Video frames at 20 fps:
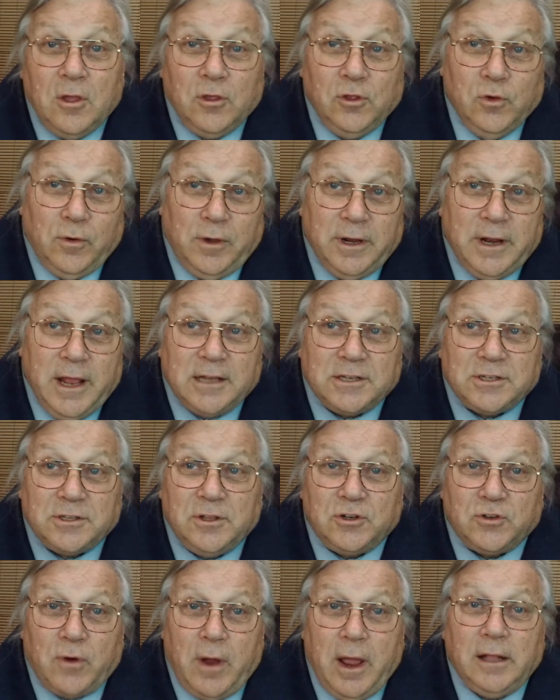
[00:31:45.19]
You can ask
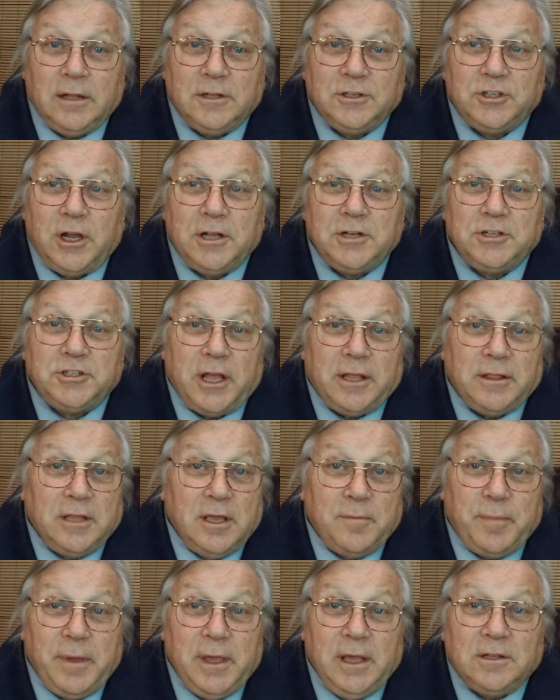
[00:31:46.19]
the trial judge and
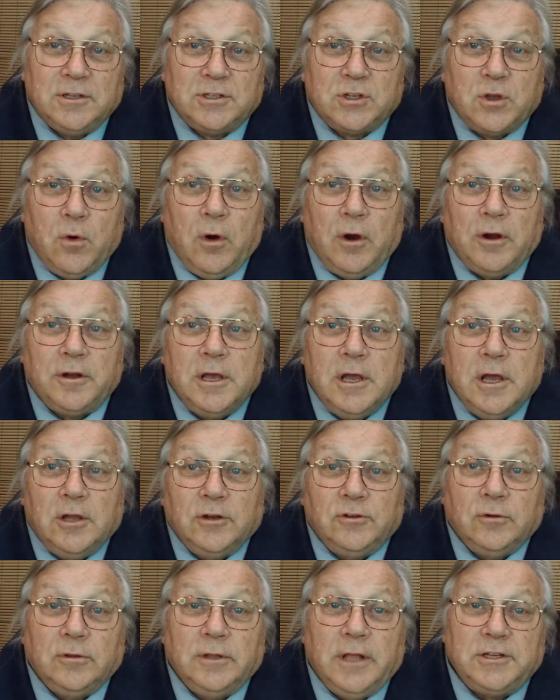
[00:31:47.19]
the appeals court
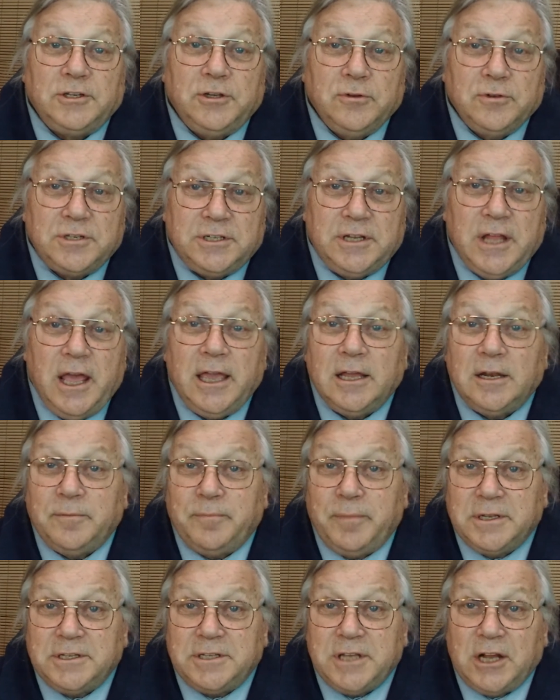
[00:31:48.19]
to let you stay in
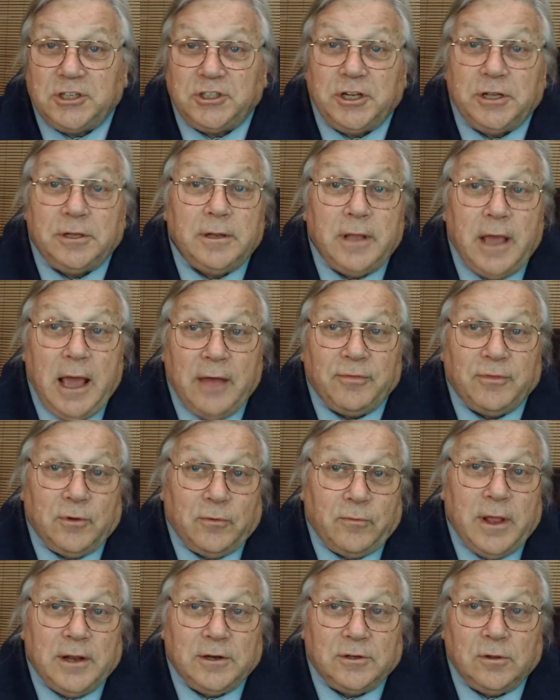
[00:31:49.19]
possession at the
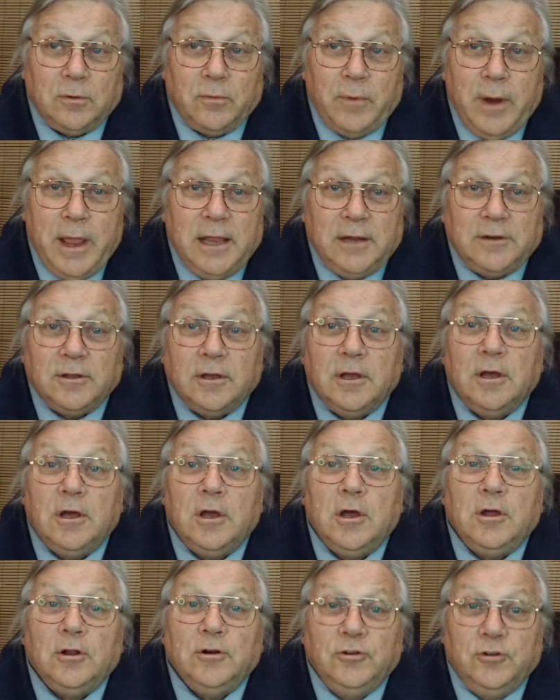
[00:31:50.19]
rental rate
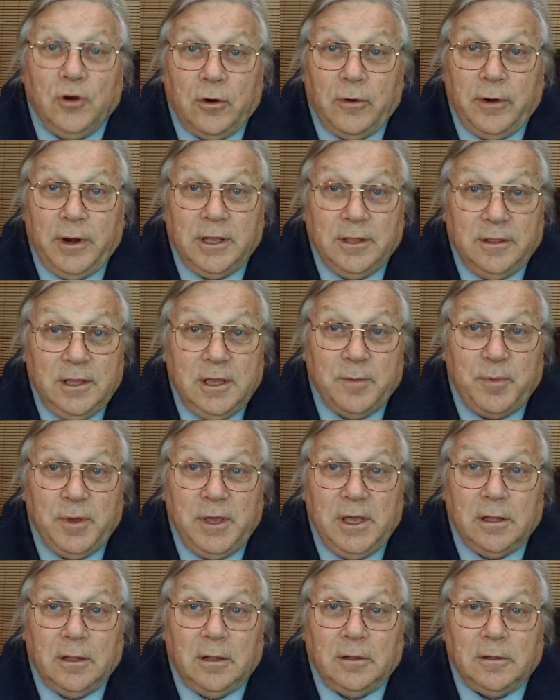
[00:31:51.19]
during the
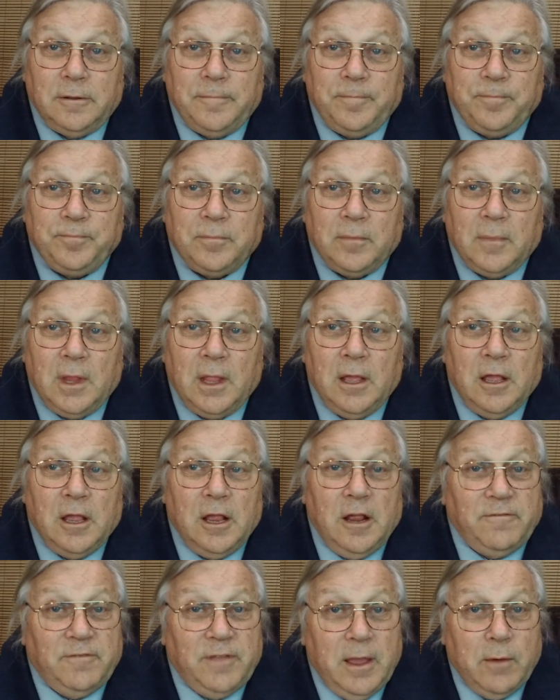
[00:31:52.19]
appeal.
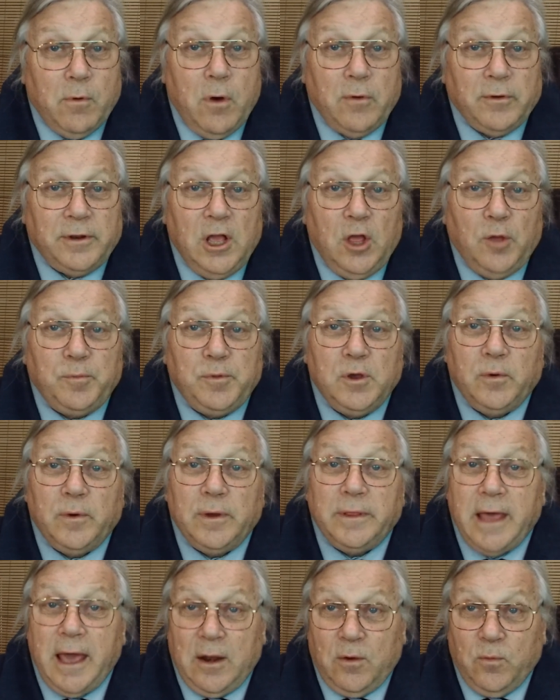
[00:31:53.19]
If they won't help you
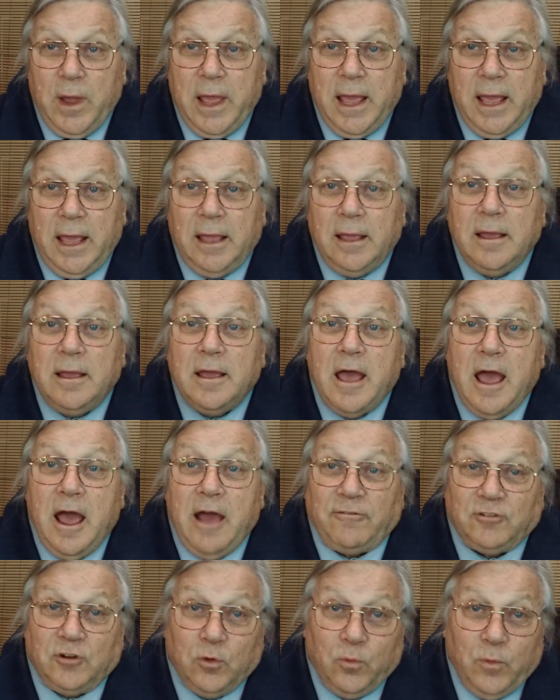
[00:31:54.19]
in that way,
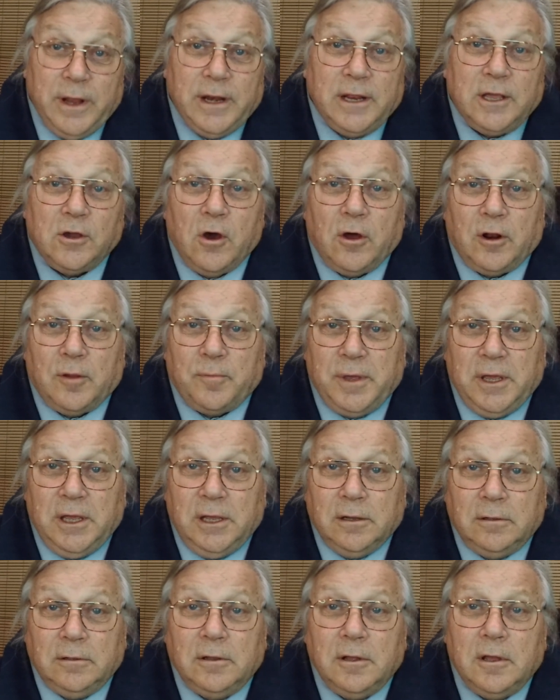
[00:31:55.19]
after winning on
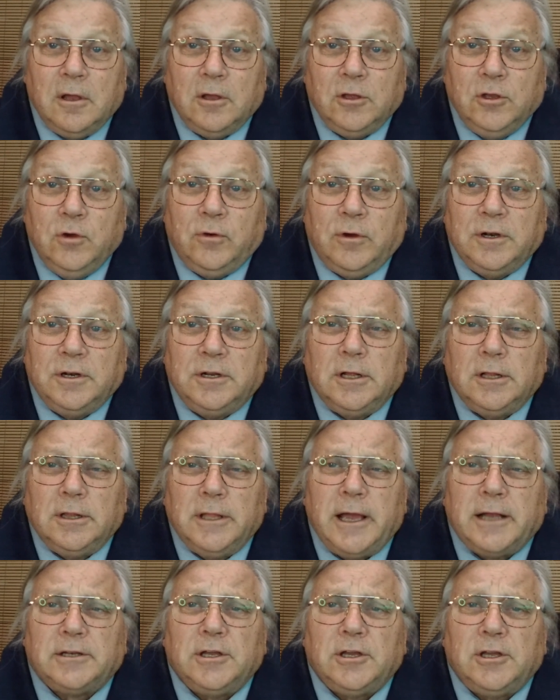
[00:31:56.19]
appeal, you can
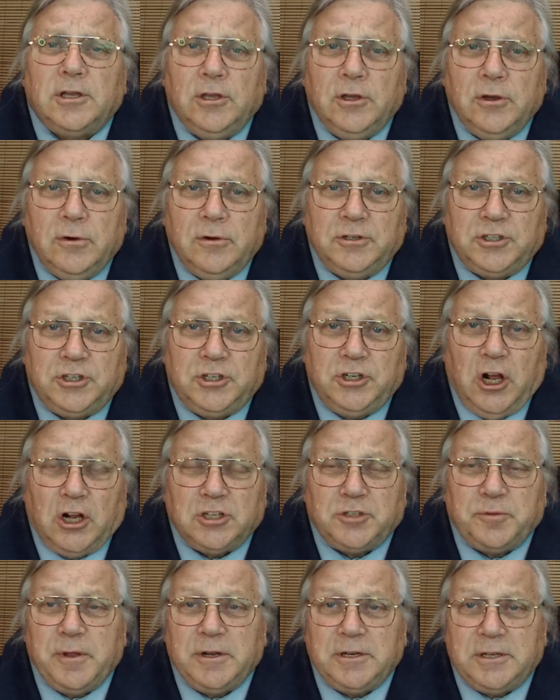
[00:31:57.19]
collect a huge
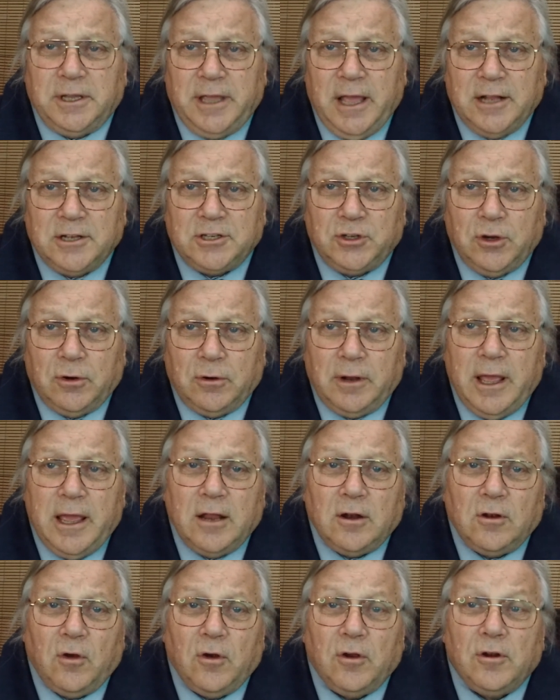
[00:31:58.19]
judgment against your
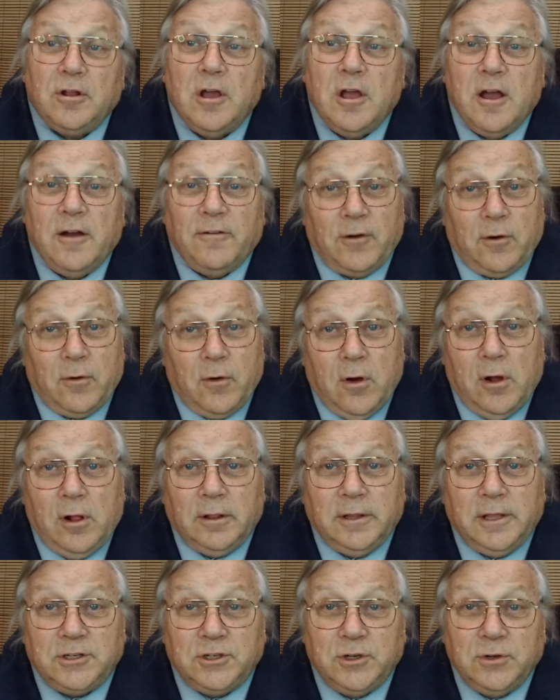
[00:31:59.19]
landlord for
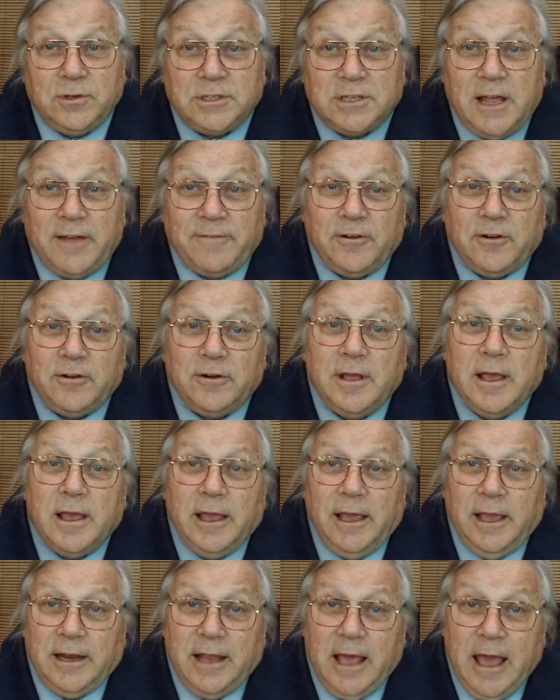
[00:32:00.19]
all that you suffered
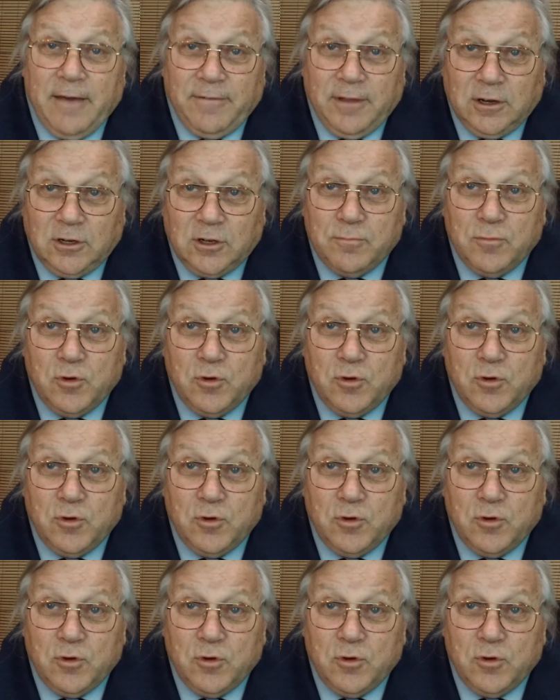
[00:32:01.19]
in having to